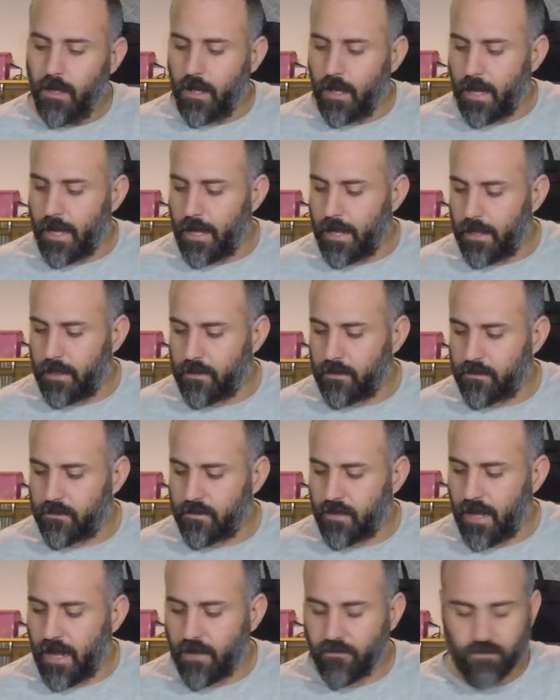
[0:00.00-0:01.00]
And
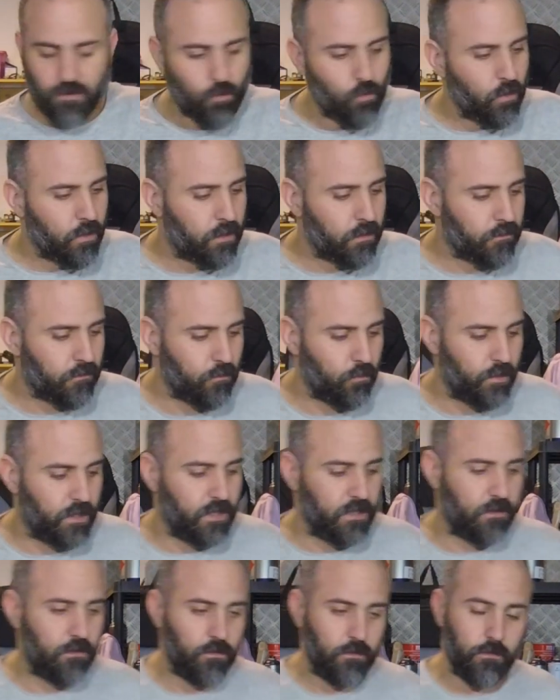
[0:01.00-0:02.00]
afterwards, we
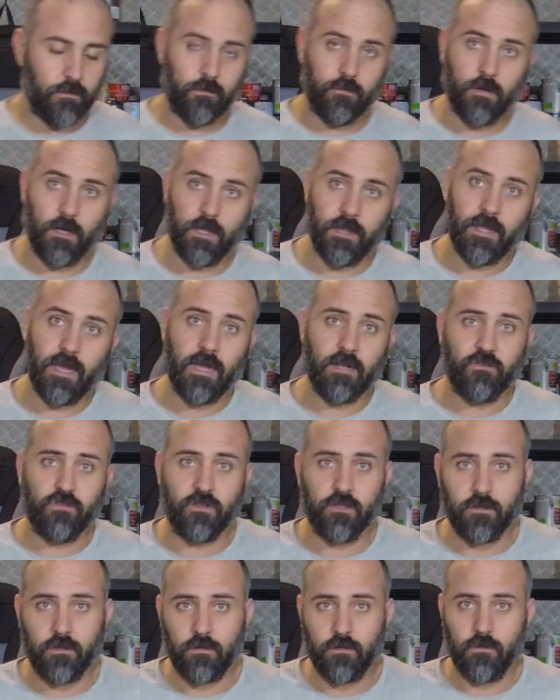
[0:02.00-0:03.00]
need to attach
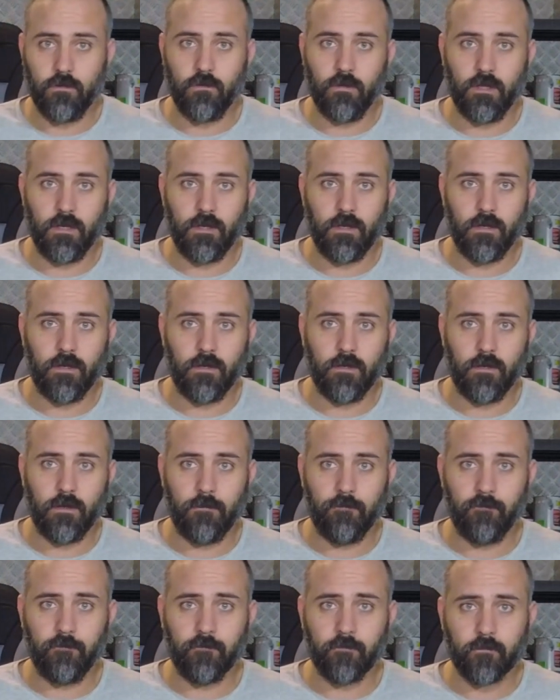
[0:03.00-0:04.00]
it to
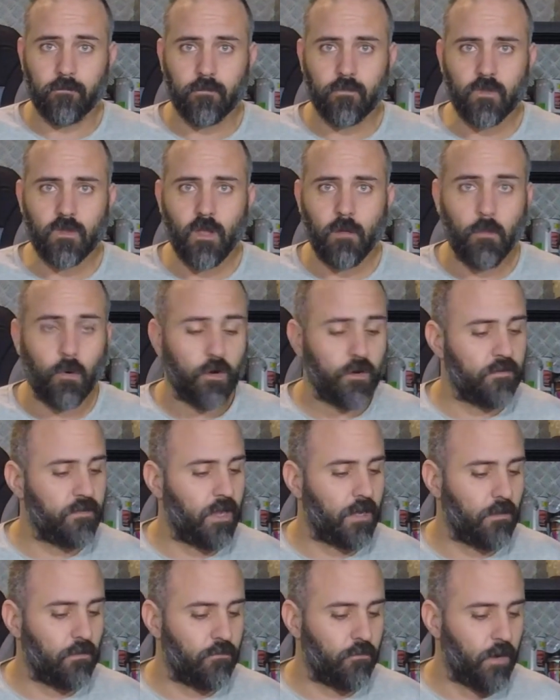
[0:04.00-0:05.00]
the
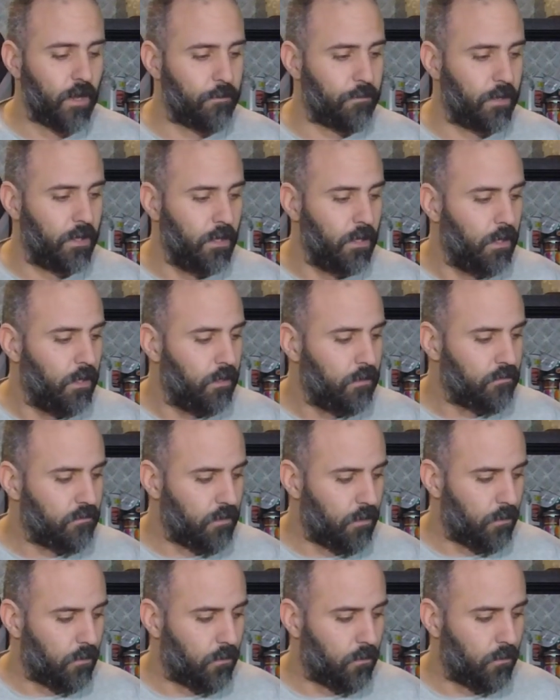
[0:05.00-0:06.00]
motorcycle frame.
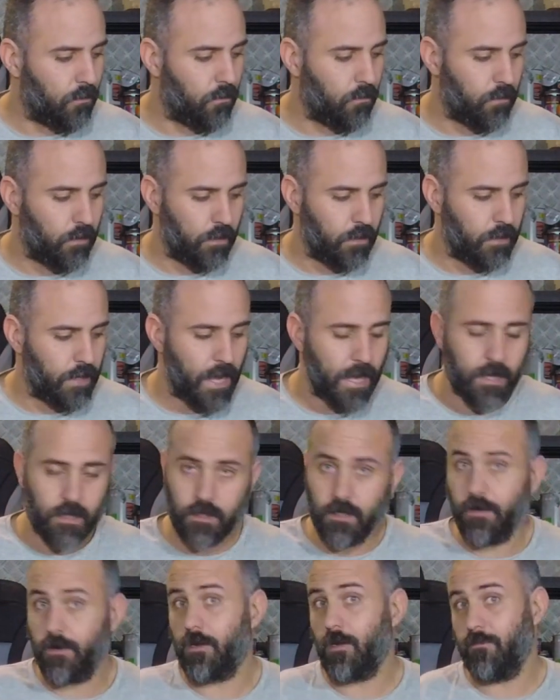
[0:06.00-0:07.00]
So yeah,
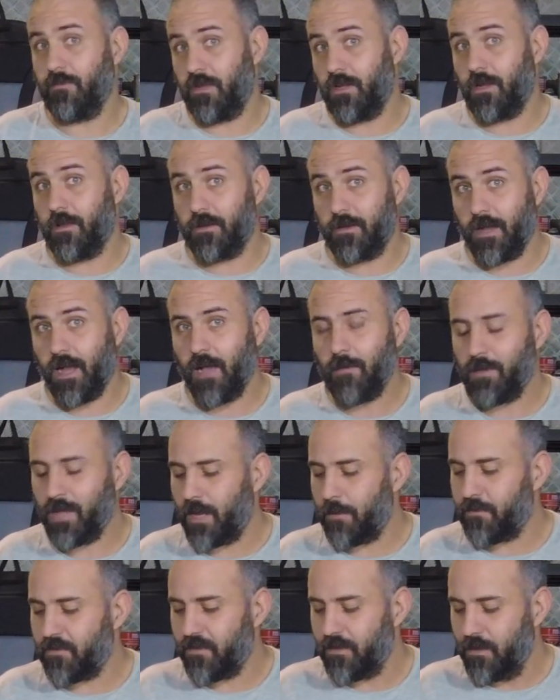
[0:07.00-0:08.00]
here comes another time
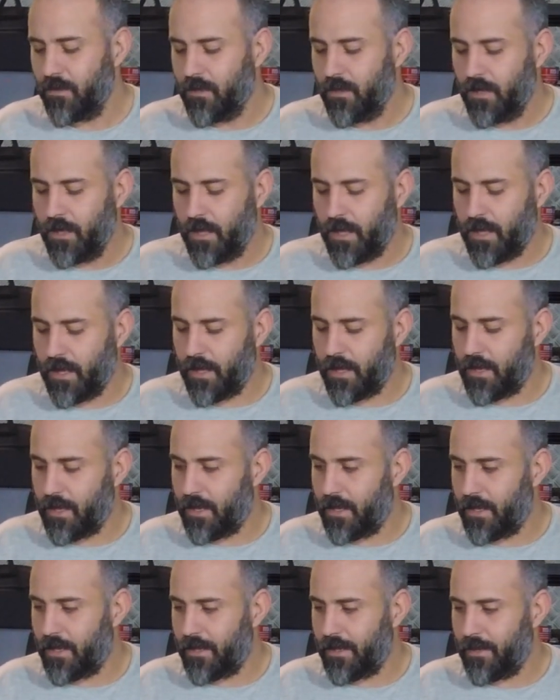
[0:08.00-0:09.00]
lapse
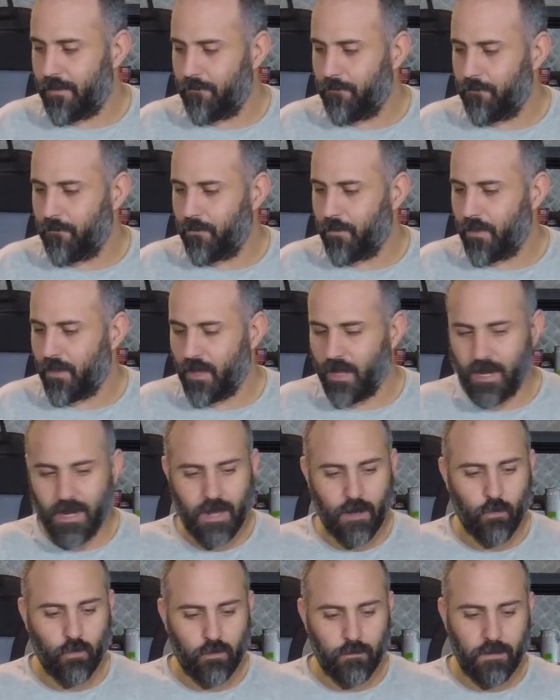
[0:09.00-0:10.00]
um, and
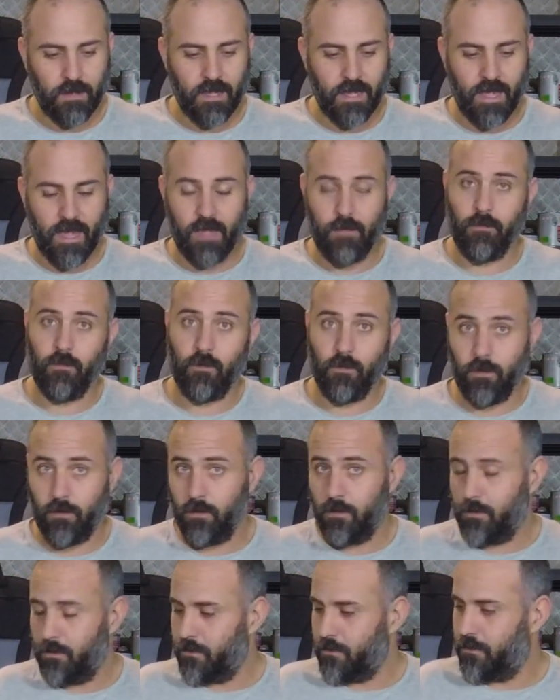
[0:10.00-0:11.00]
I will be able
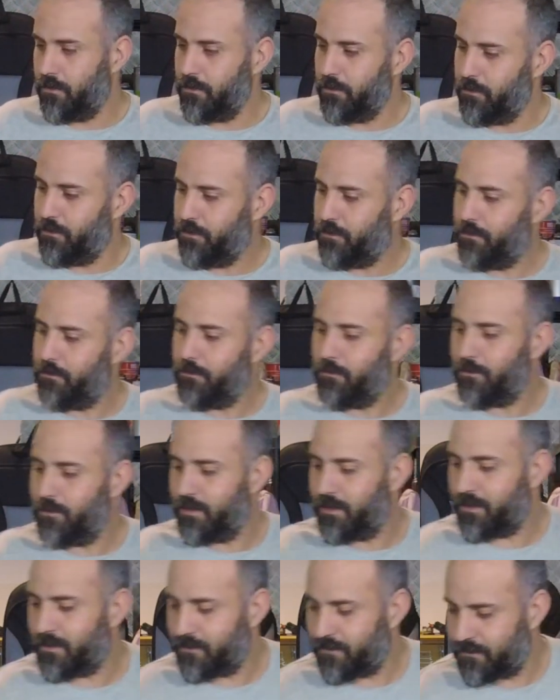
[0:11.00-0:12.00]
to do
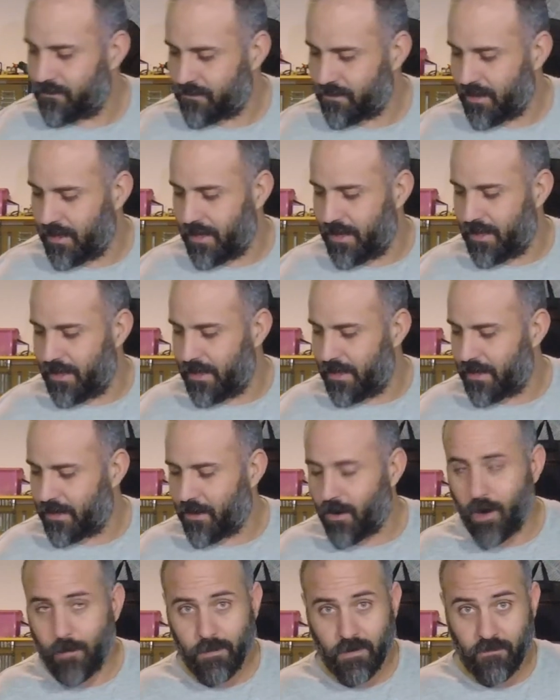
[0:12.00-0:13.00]
this uh,
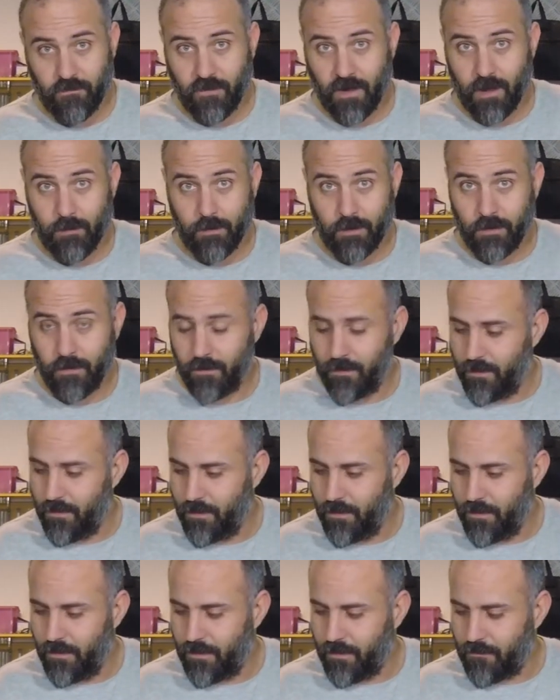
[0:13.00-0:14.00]
carbon fiber
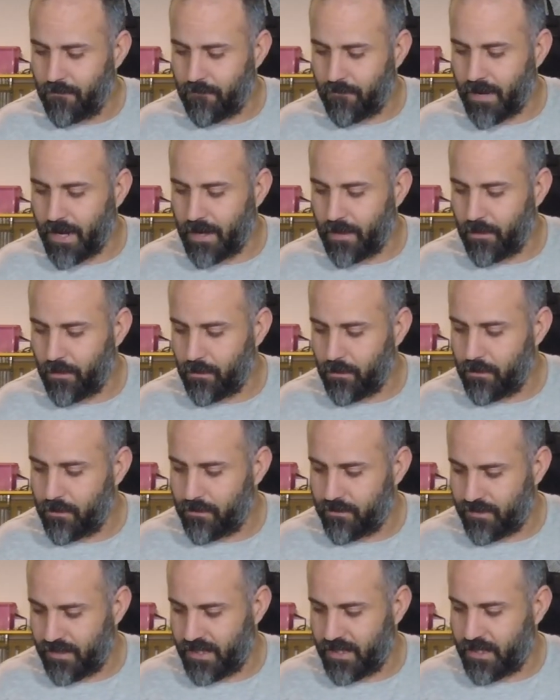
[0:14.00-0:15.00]
vinyl
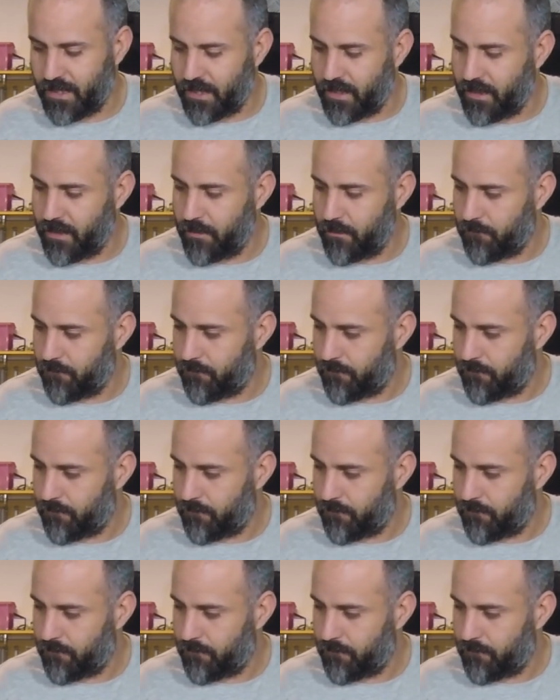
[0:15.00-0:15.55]
thingy,